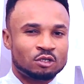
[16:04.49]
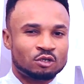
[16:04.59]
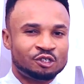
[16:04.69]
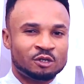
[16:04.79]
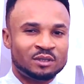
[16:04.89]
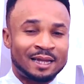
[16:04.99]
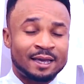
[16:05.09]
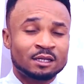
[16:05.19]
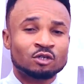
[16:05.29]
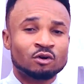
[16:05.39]
social media,
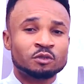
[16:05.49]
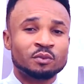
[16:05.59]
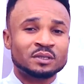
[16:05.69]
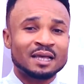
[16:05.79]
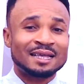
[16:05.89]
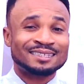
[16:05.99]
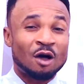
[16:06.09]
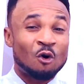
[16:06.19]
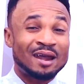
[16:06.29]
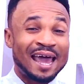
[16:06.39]
Instagram besides, are all